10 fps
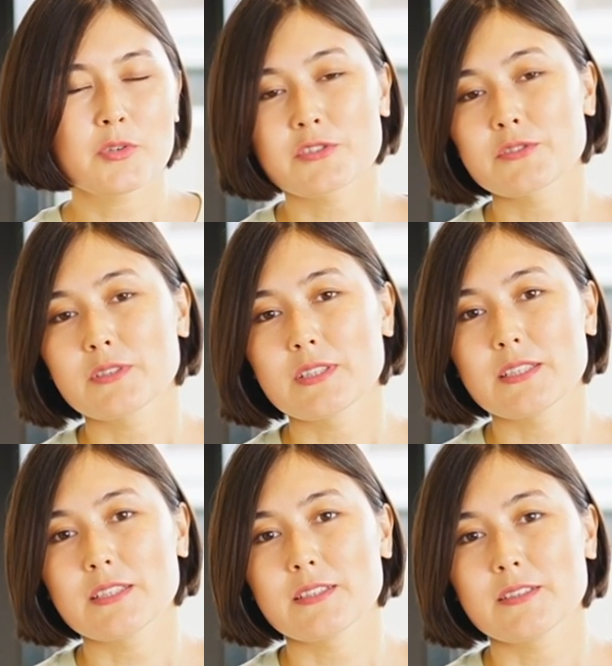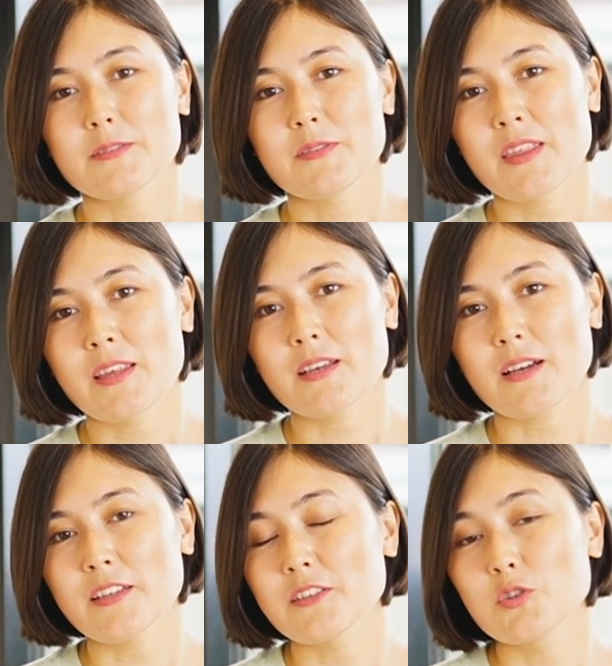personally think
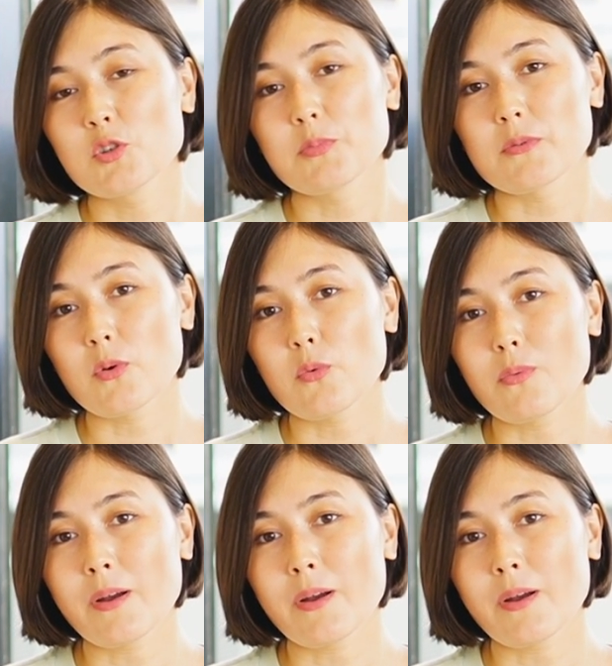I did not perform